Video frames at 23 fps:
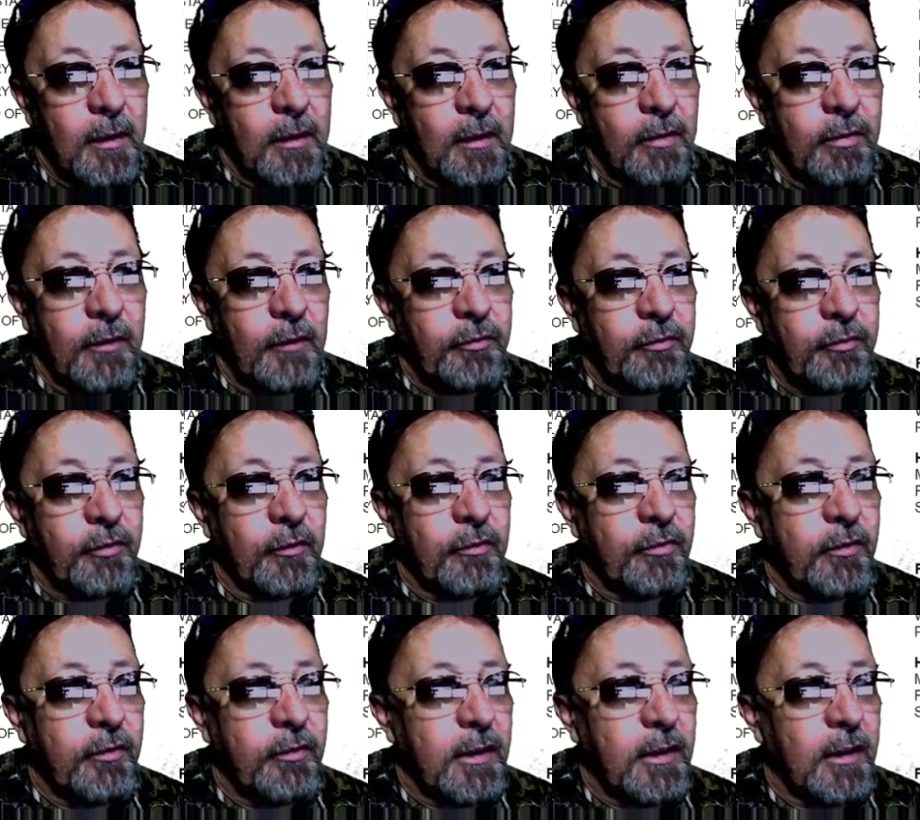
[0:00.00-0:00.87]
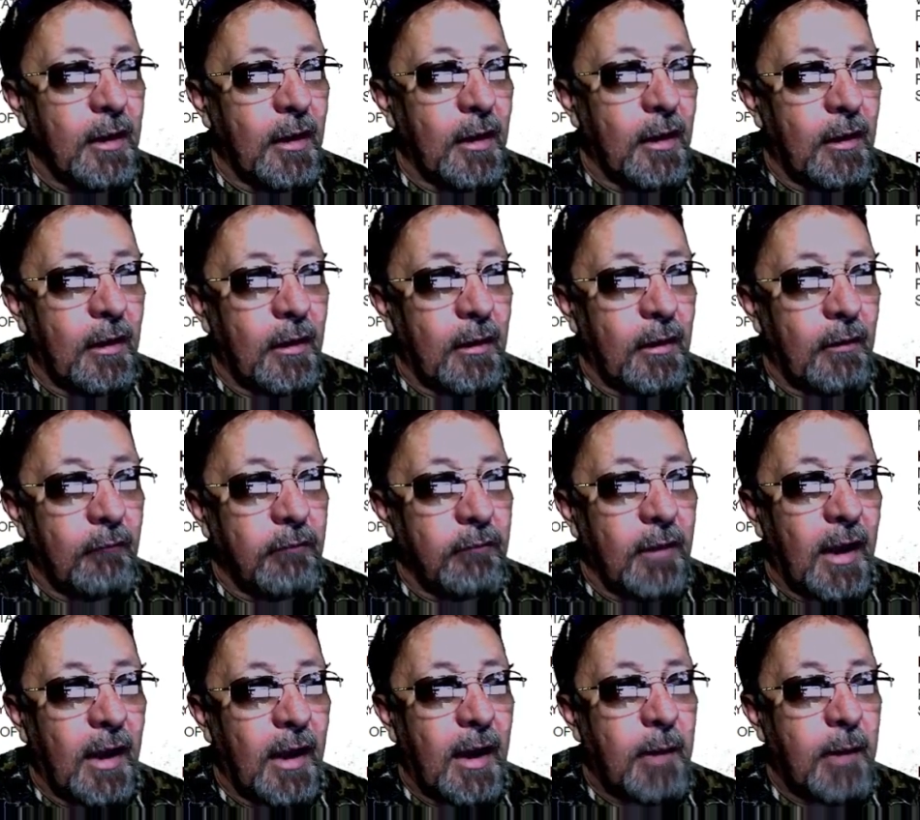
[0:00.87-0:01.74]
This is the
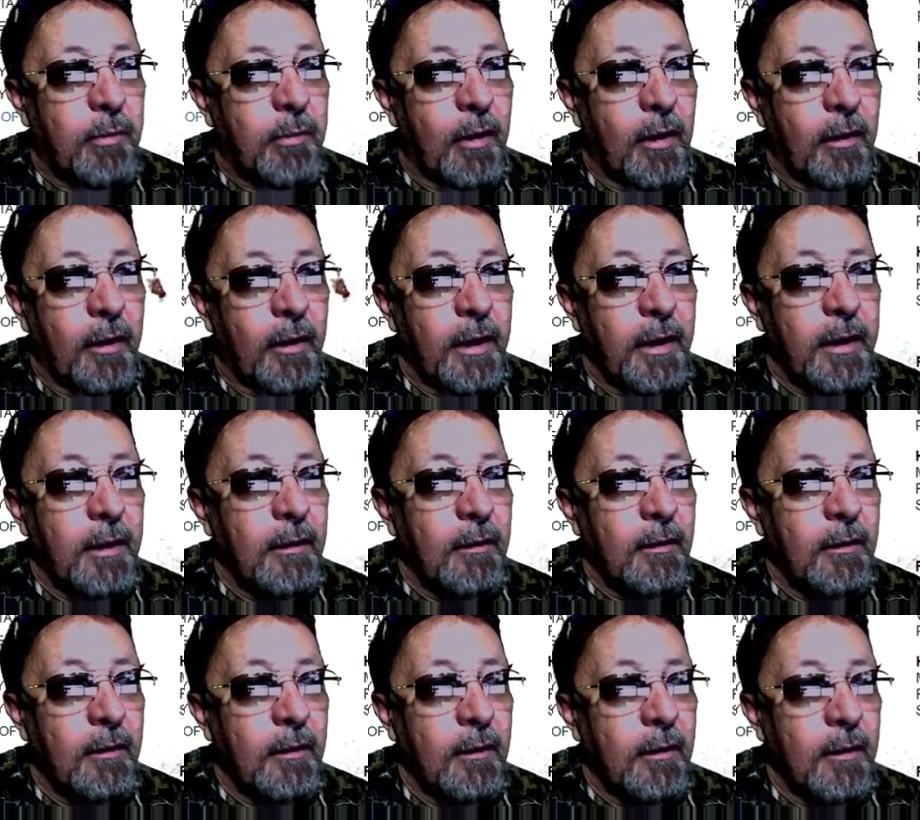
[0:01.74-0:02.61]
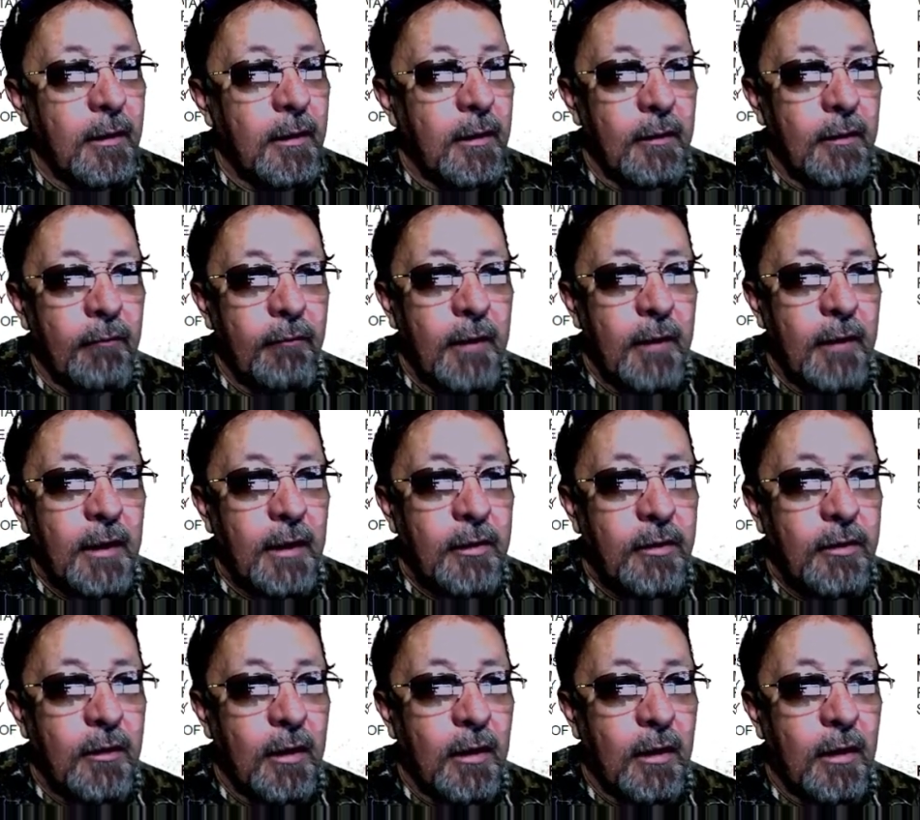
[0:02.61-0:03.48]
library
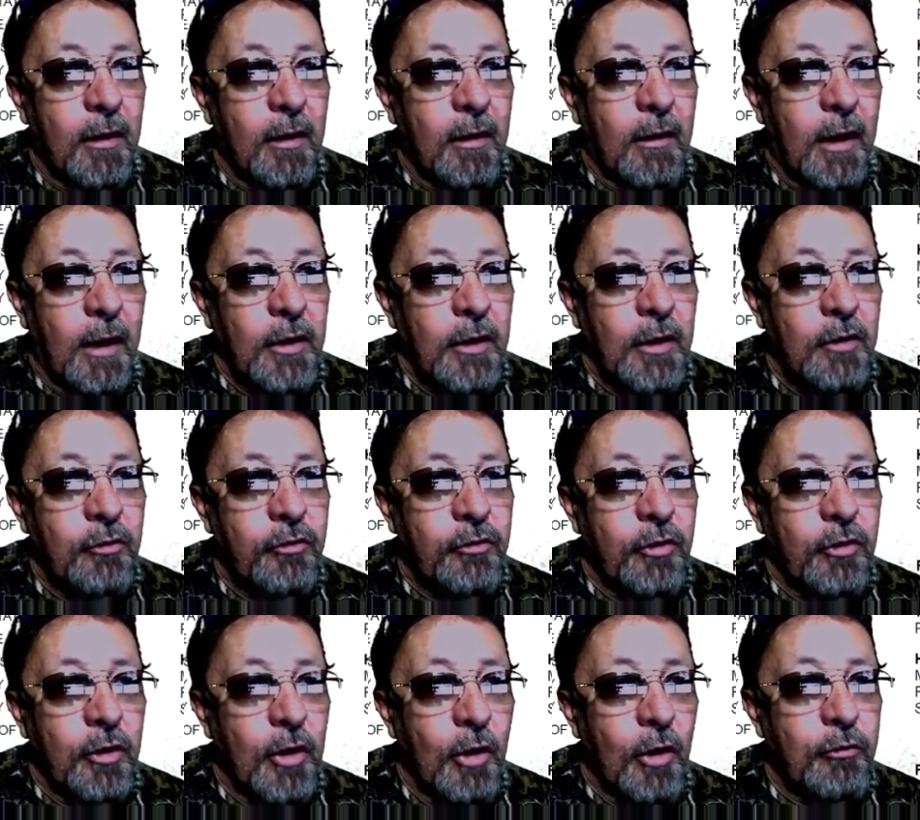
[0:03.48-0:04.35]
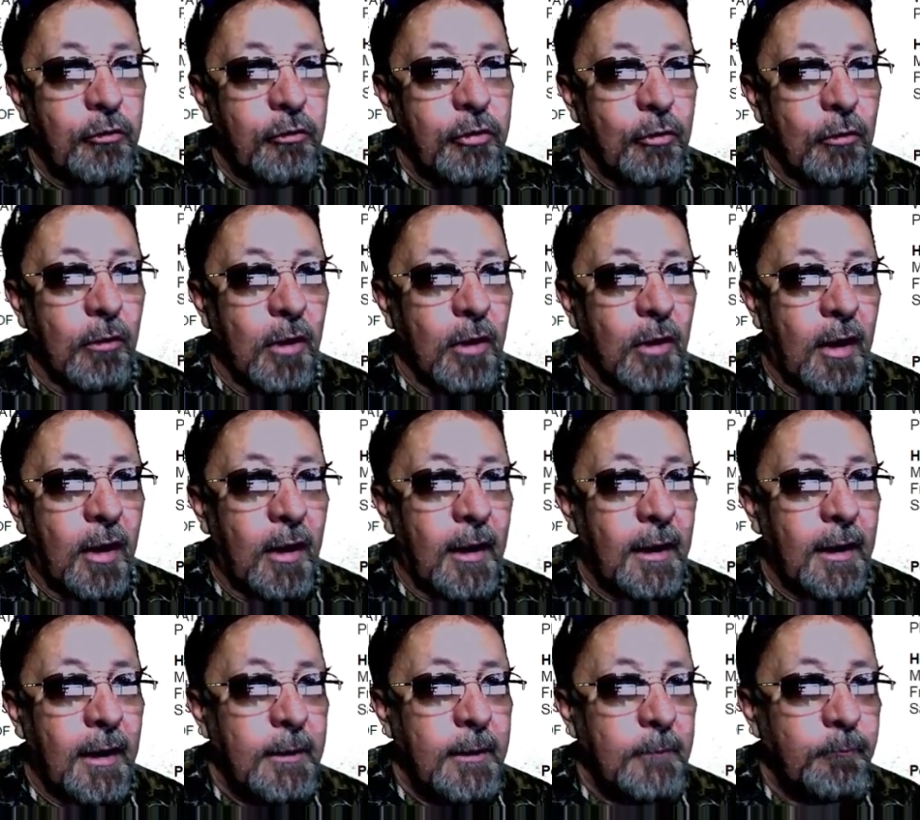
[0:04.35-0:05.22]
that I used to go to a
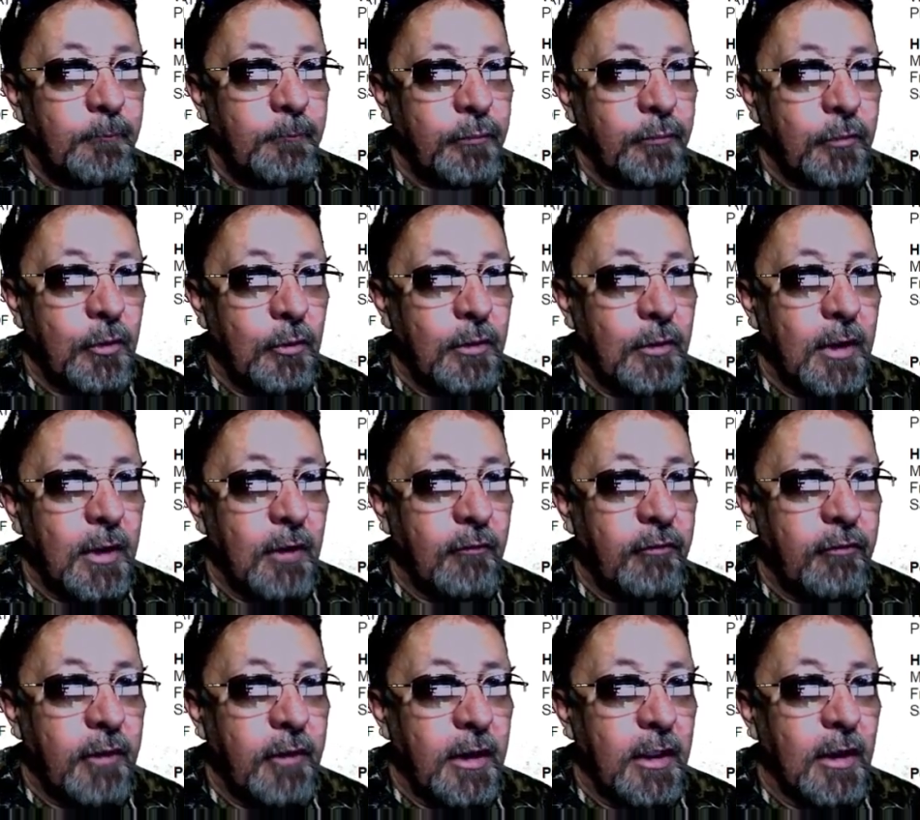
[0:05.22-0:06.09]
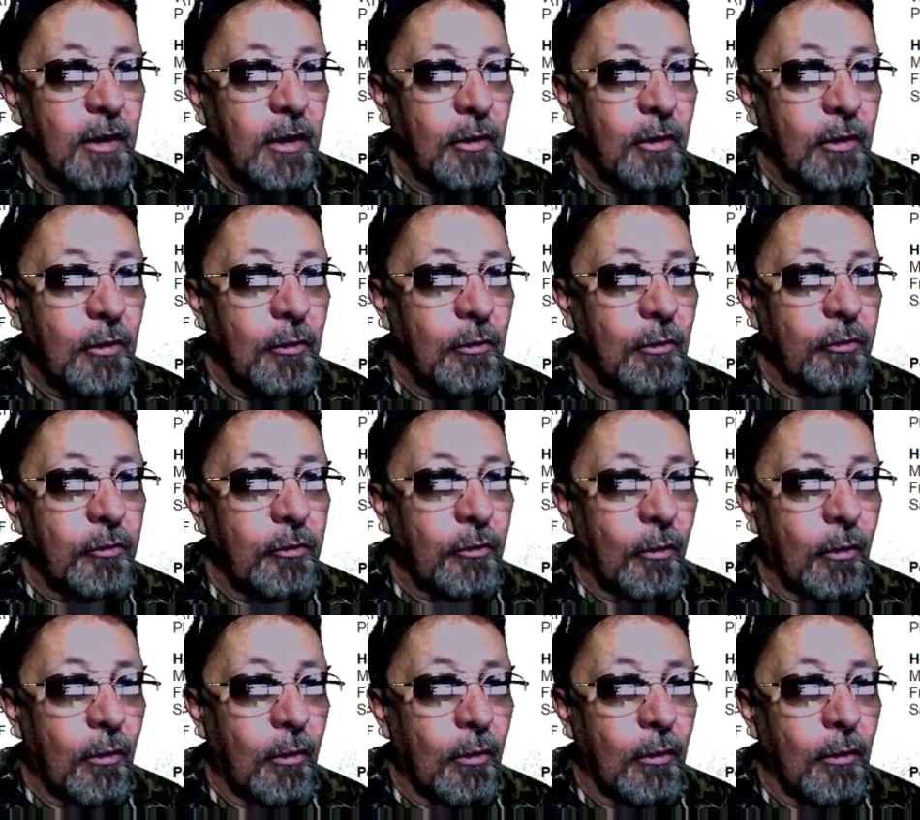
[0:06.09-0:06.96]
lot to get videos
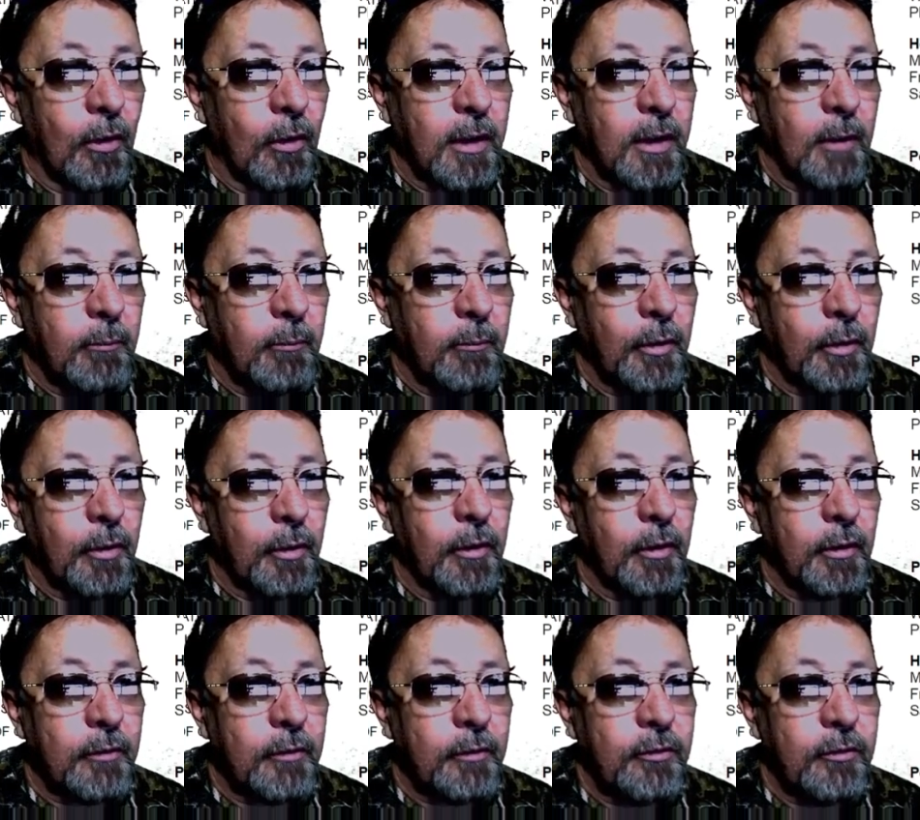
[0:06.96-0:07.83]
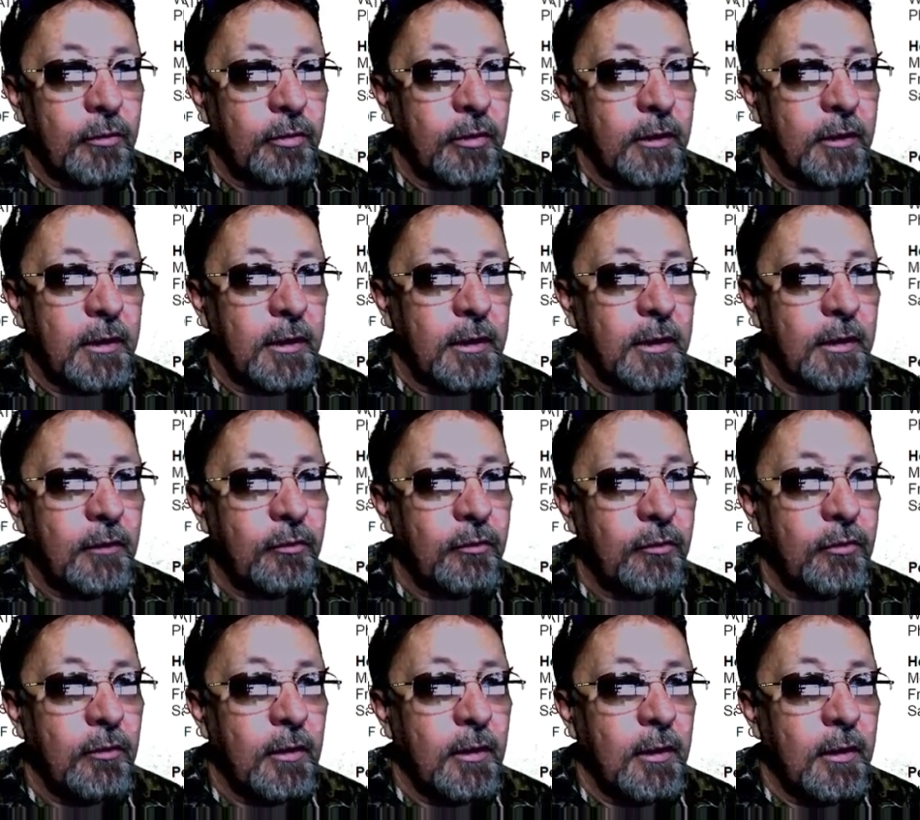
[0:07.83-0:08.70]
or look at books and
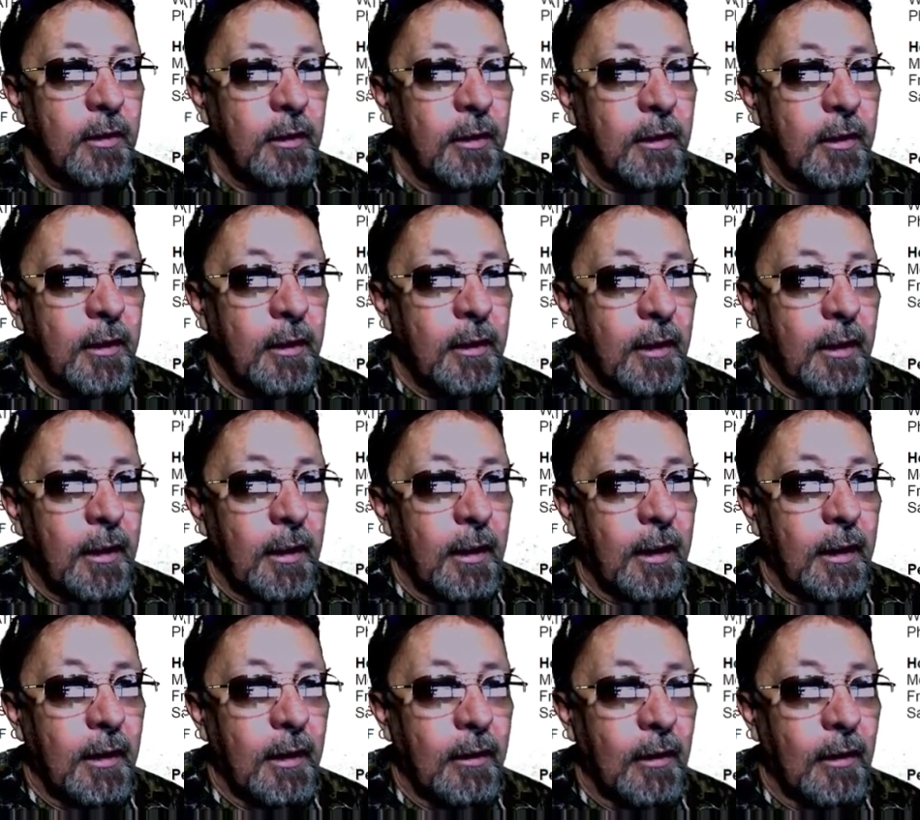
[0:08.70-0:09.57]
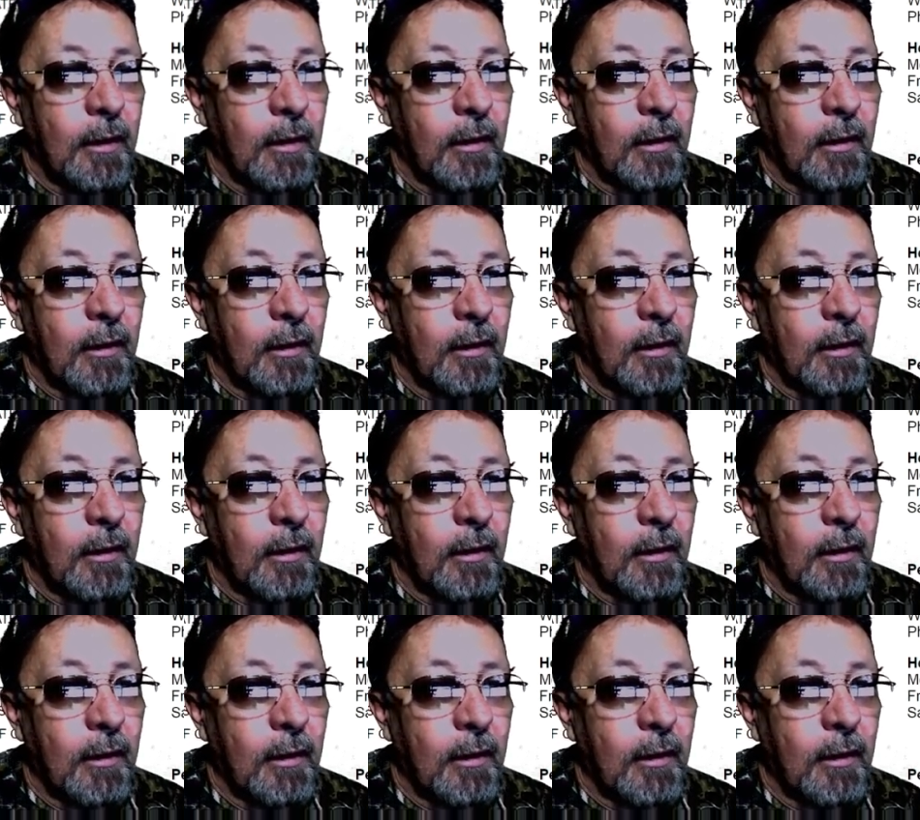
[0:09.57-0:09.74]
things, and